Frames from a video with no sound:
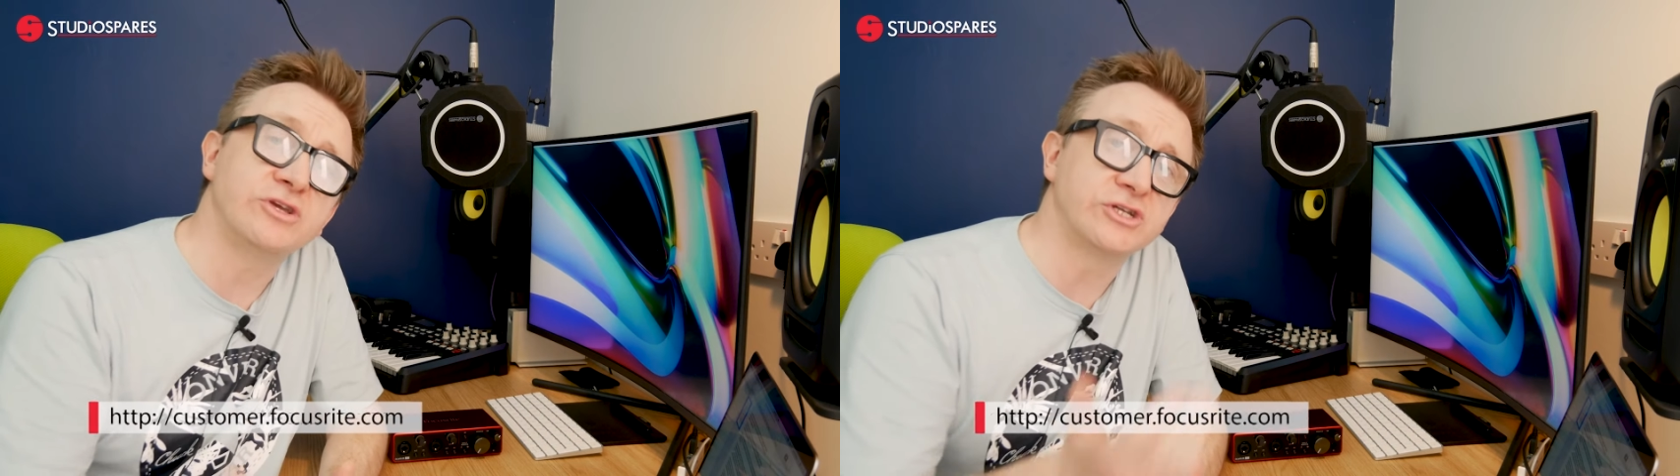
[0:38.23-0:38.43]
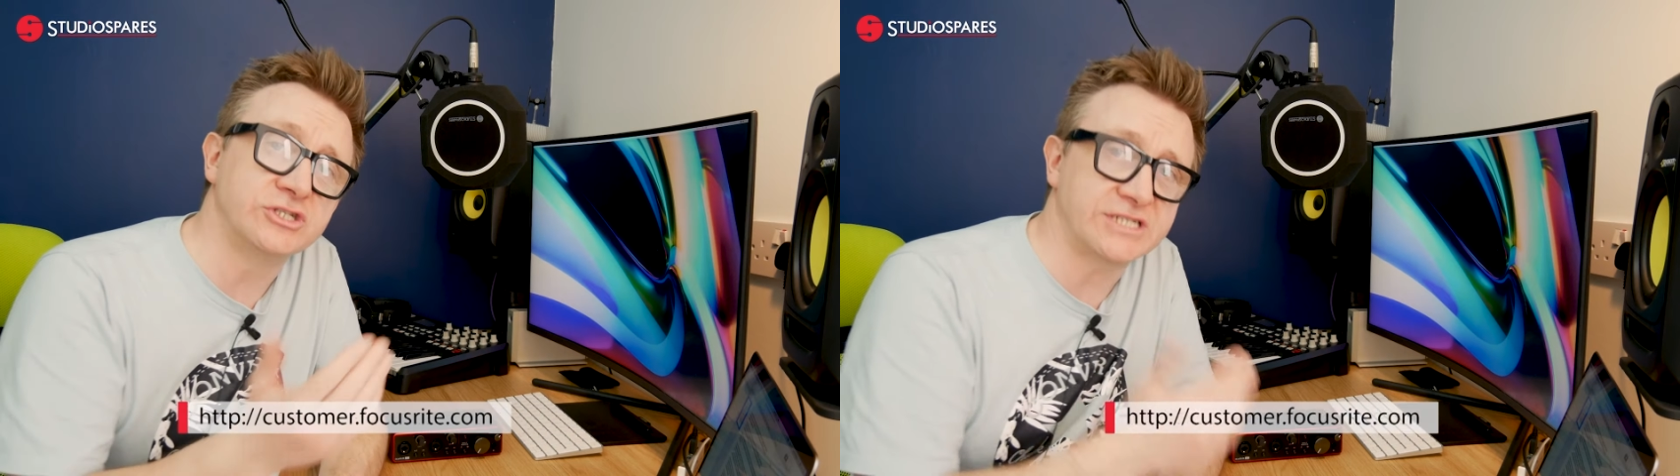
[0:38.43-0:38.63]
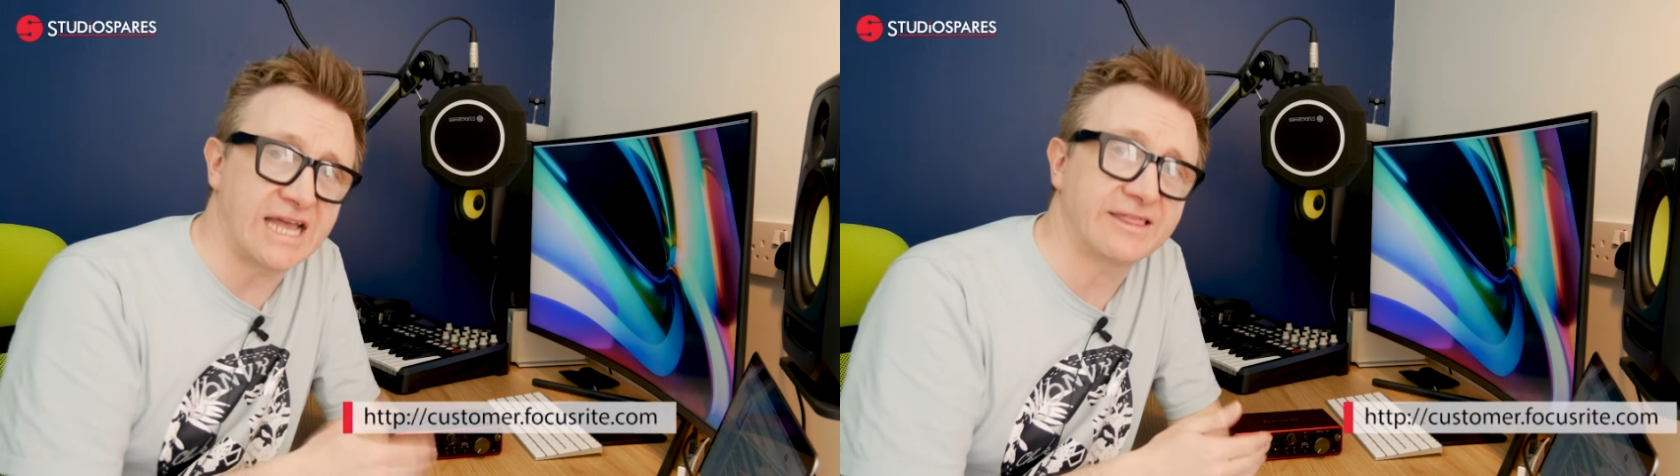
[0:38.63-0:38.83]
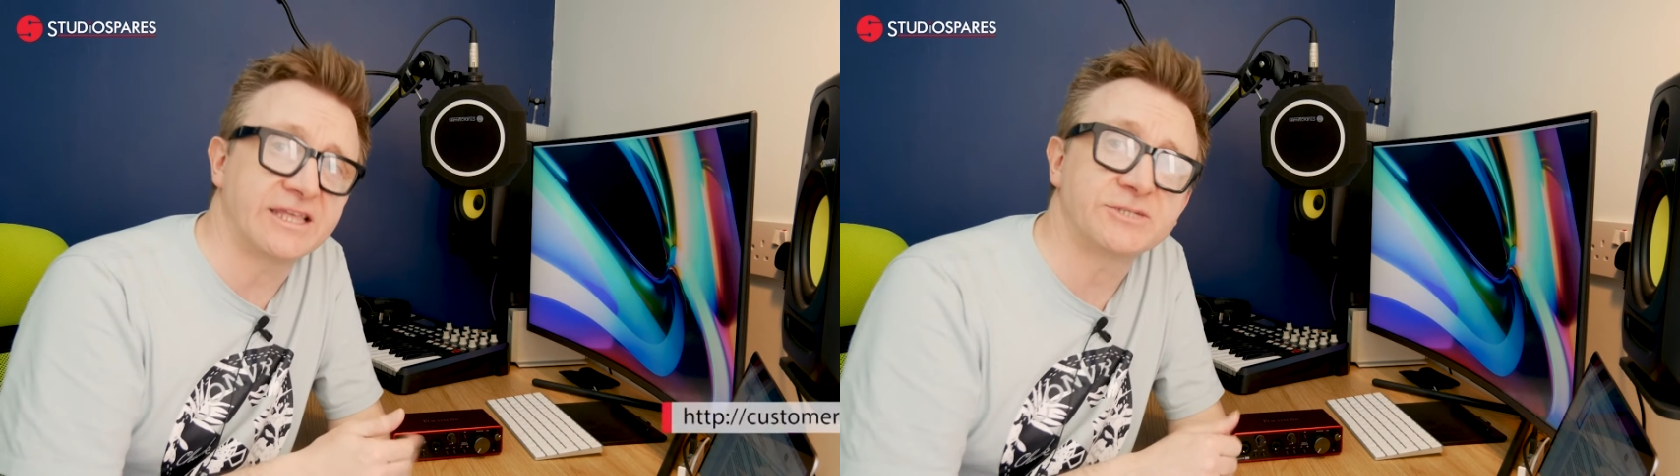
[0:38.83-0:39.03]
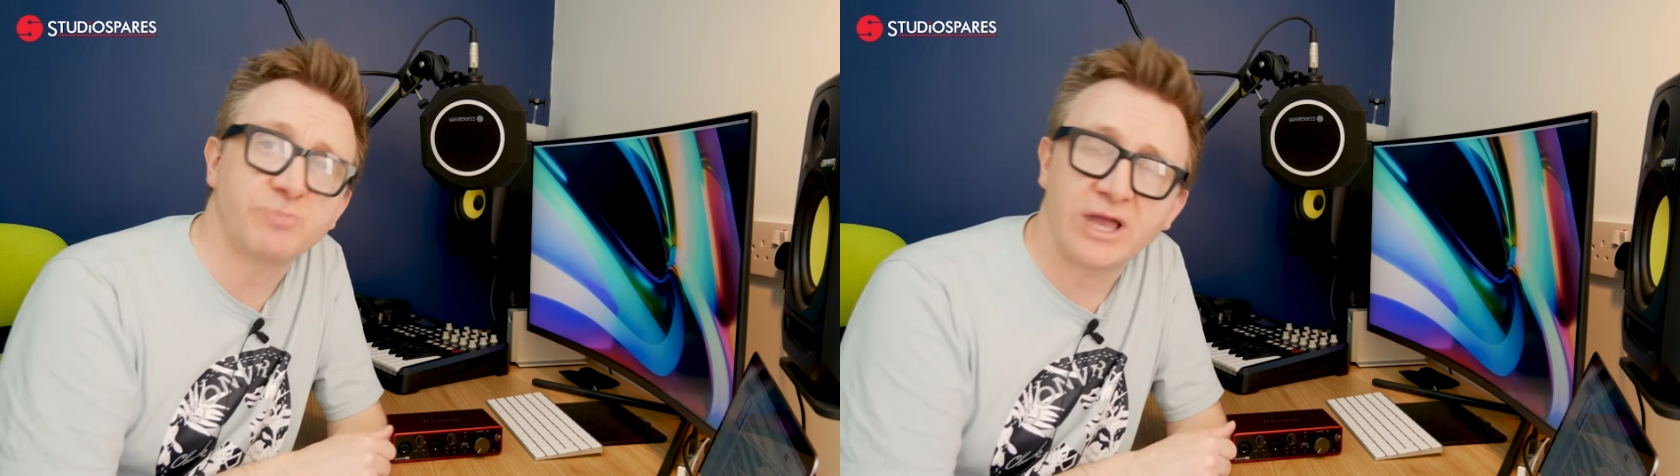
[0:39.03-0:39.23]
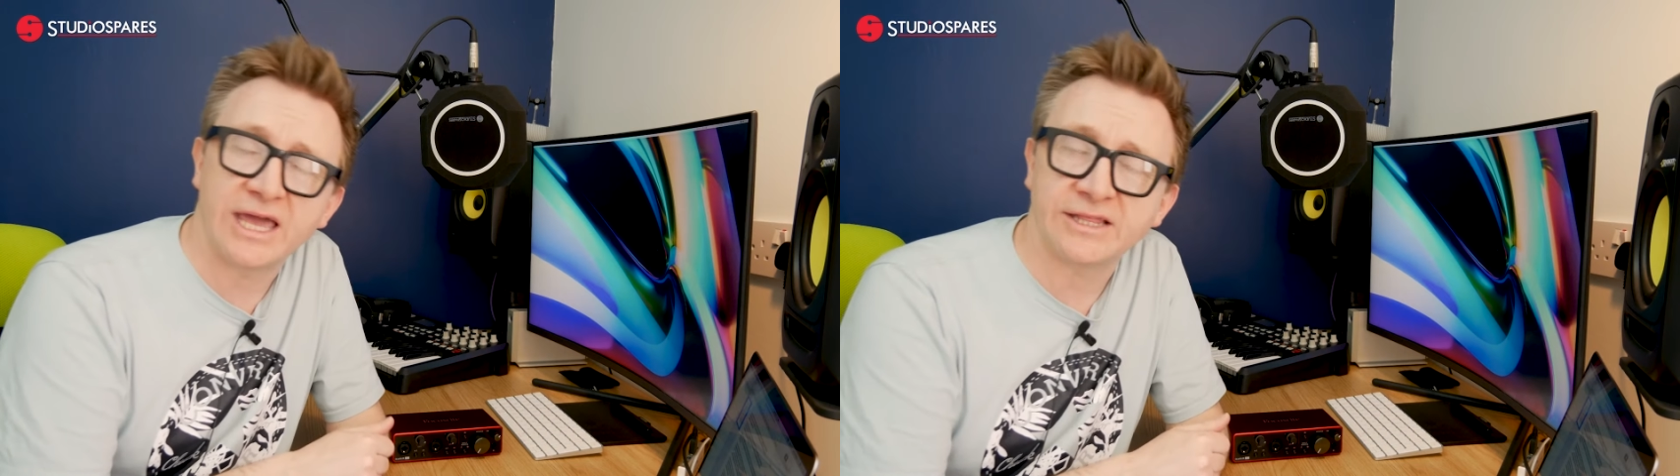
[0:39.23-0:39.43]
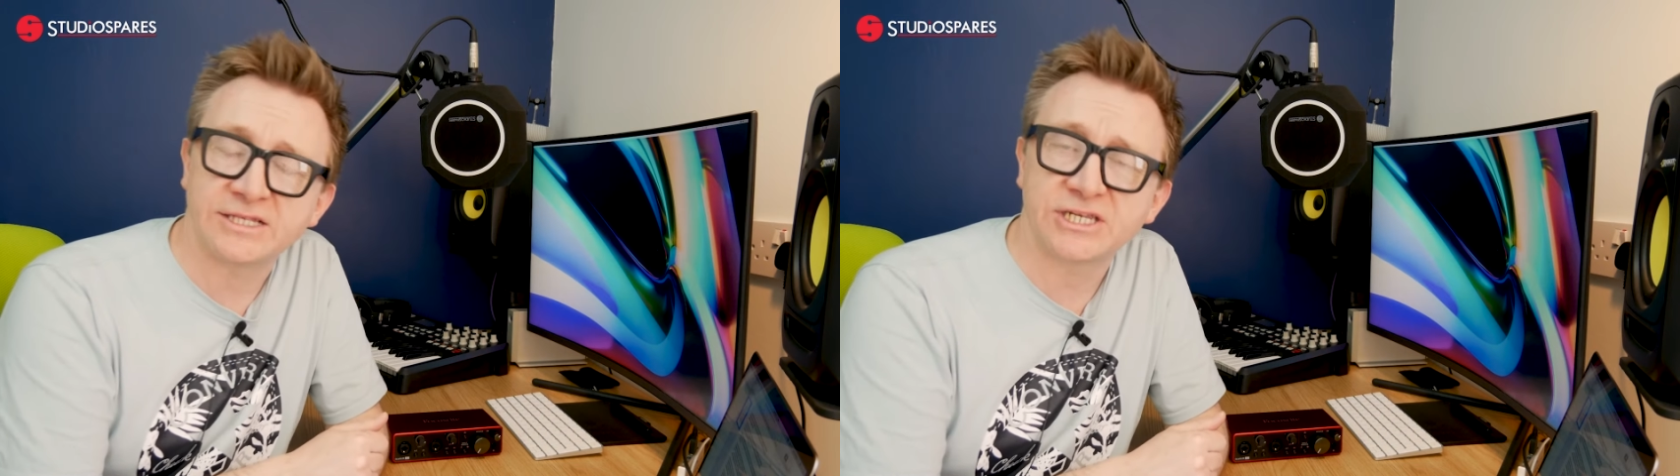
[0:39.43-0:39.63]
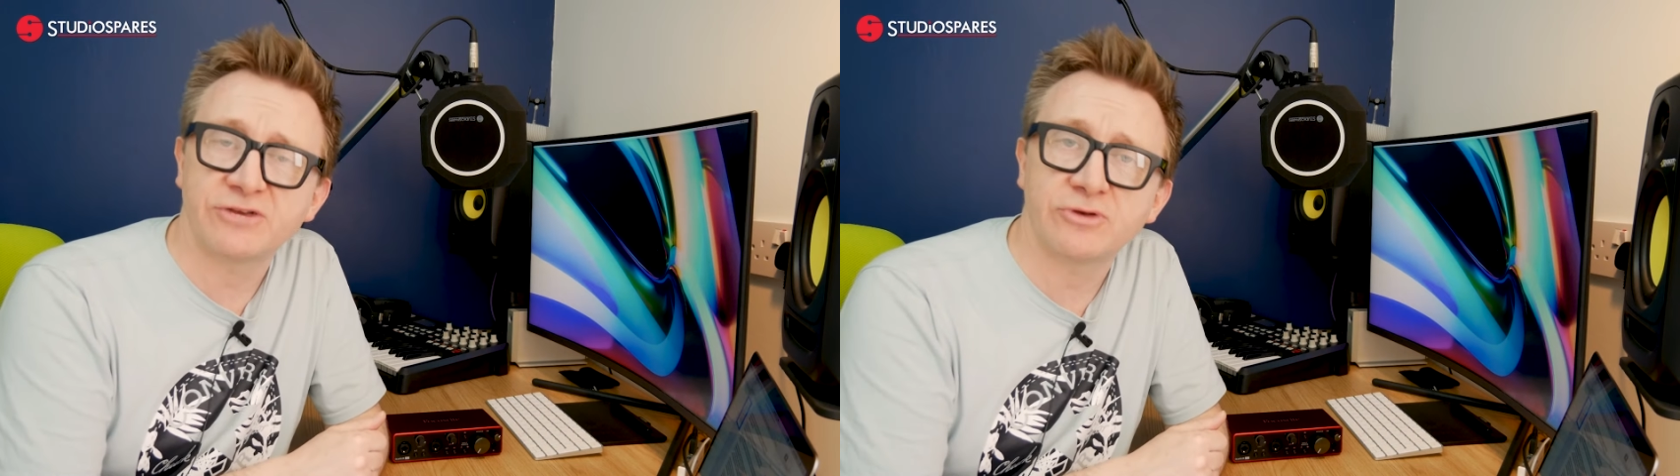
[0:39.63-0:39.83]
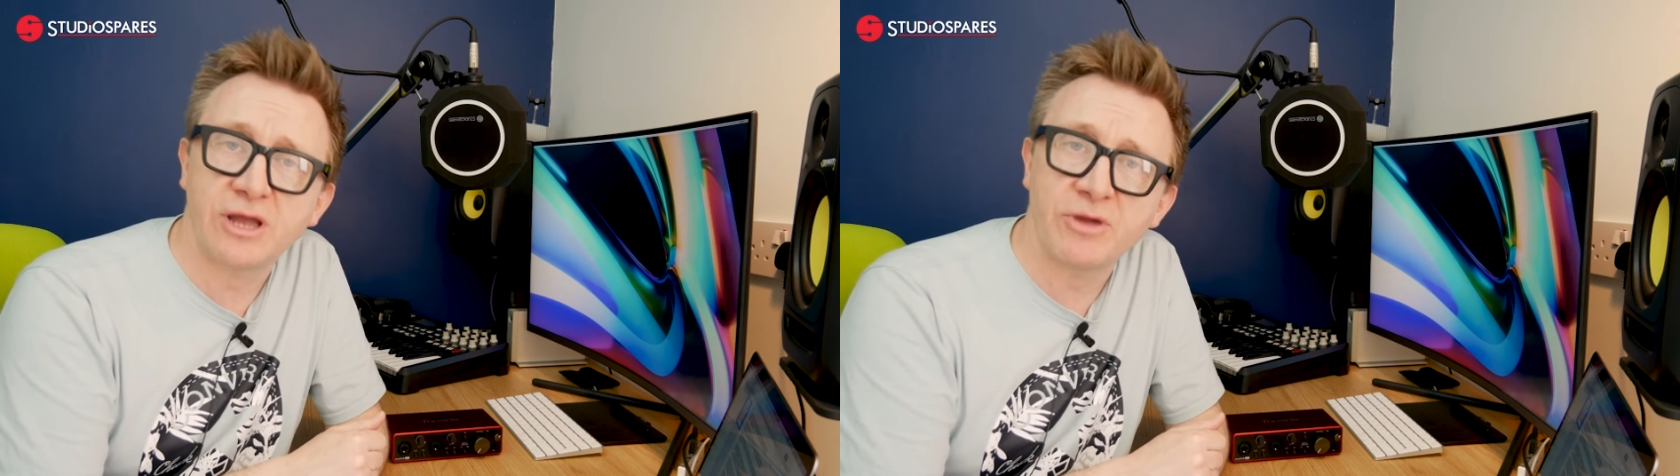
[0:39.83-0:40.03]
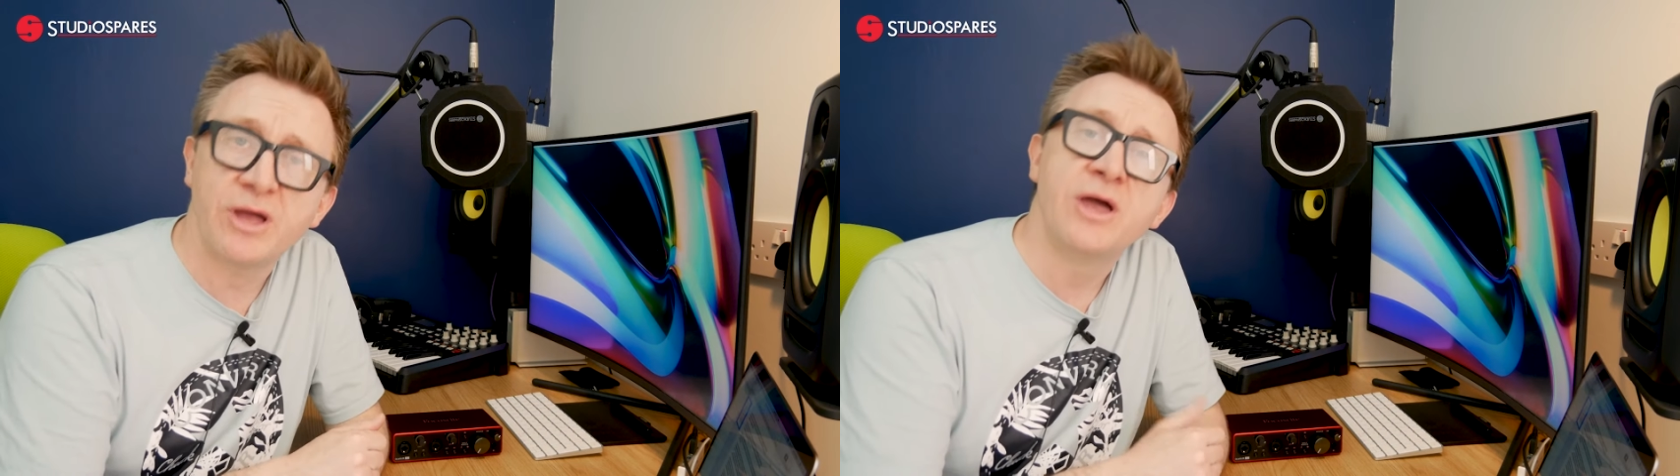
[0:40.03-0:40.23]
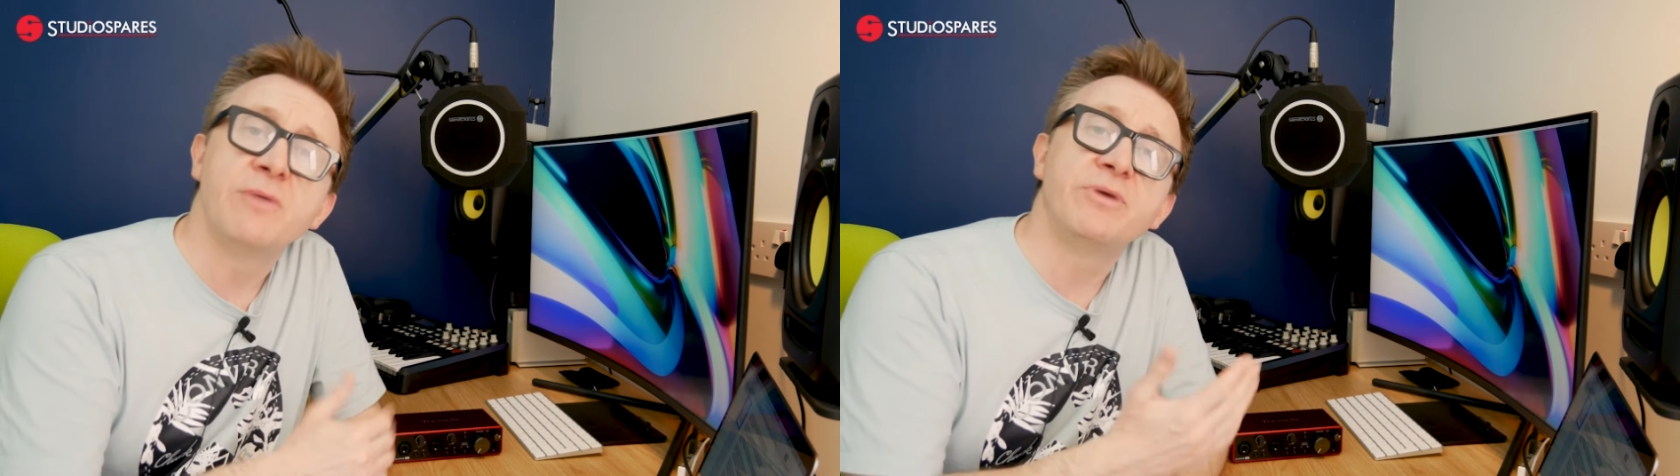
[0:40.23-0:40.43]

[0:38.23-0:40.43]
you can just add this by adding the serial number,